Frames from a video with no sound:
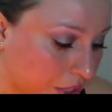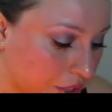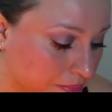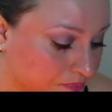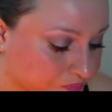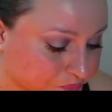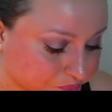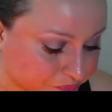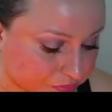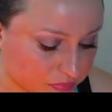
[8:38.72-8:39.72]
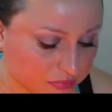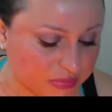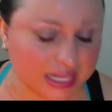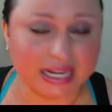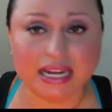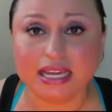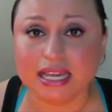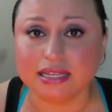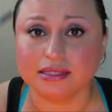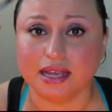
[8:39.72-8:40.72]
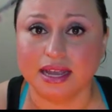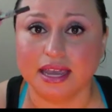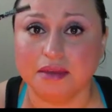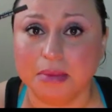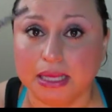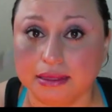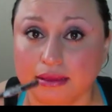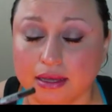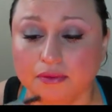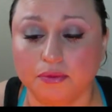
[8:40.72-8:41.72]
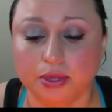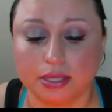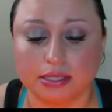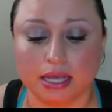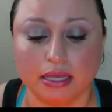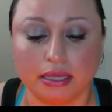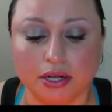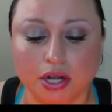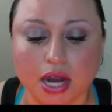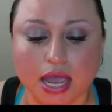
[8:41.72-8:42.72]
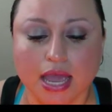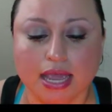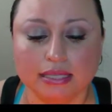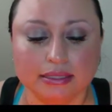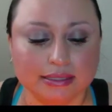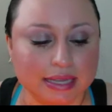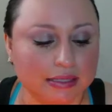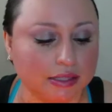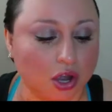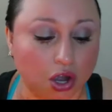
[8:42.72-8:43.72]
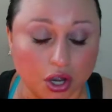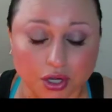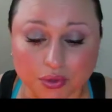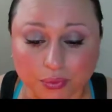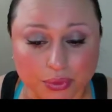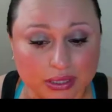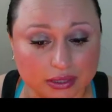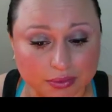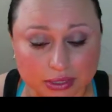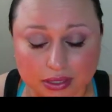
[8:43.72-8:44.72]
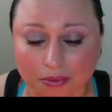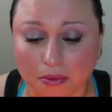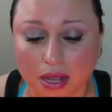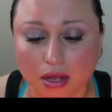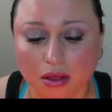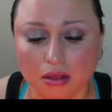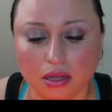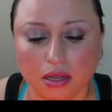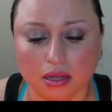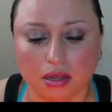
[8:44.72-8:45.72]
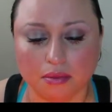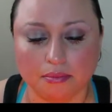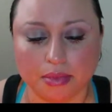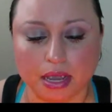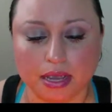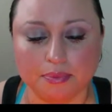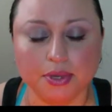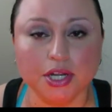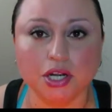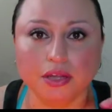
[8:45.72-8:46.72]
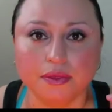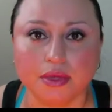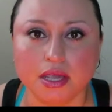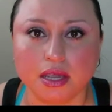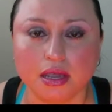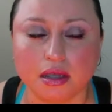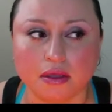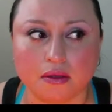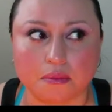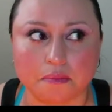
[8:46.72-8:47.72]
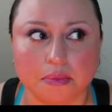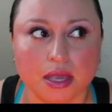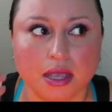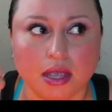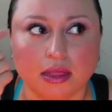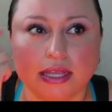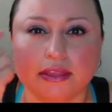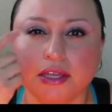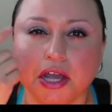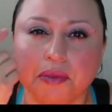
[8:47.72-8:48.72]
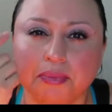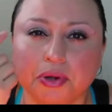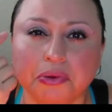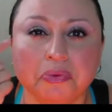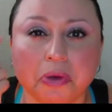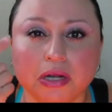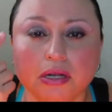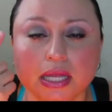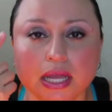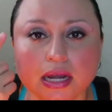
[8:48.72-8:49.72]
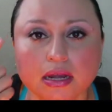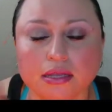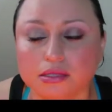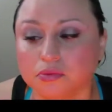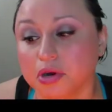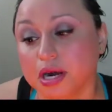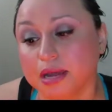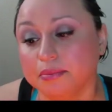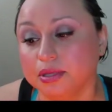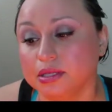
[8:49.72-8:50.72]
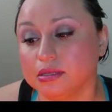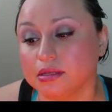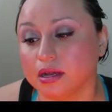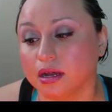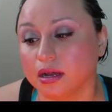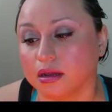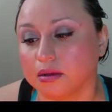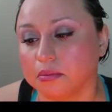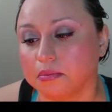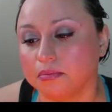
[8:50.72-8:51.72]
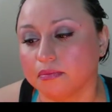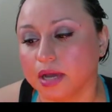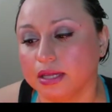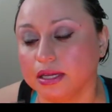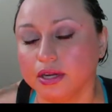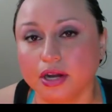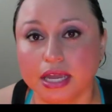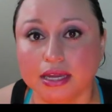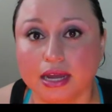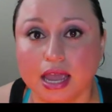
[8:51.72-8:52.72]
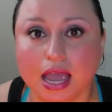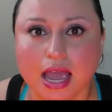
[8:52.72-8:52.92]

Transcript: around here. In any case, I am in love with this eyeliner. It stays on really, really well. I put it on the, like the upper waterline is where I put this eyeliner, and